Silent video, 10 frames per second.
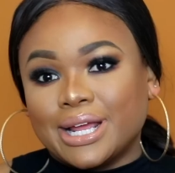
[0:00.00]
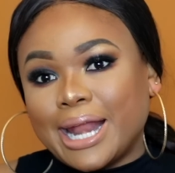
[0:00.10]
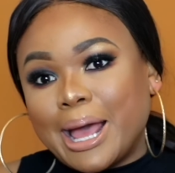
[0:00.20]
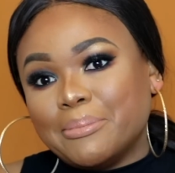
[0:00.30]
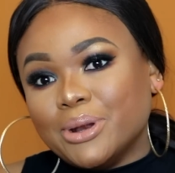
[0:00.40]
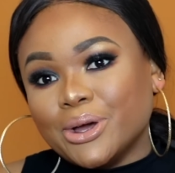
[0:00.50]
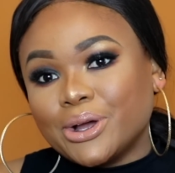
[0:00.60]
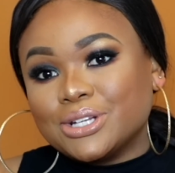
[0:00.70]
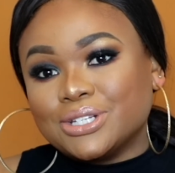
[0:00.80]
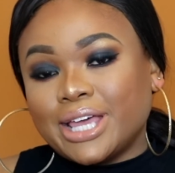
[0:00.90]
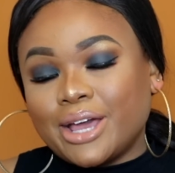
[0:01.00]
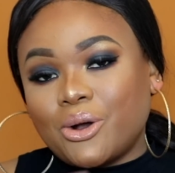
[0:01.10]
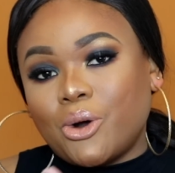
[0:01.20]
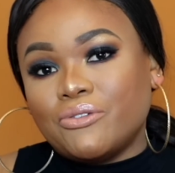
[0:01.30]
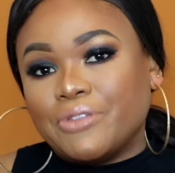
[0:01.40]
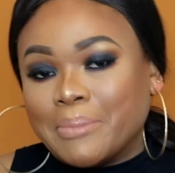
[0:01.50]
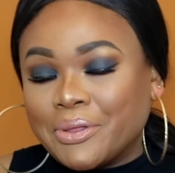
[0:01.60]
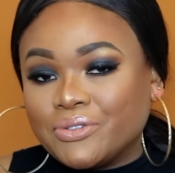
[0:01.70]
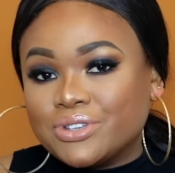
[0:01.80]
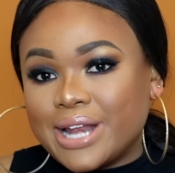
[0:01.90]
glam look to kick off the
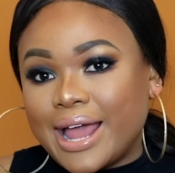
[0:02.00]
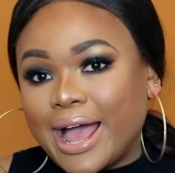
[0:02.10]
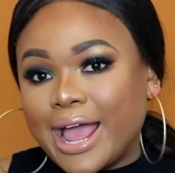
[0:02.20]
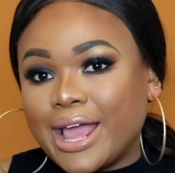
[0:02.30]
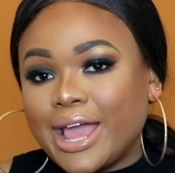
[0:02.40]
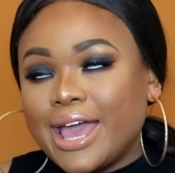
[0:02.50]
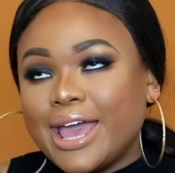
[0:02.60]
month of July.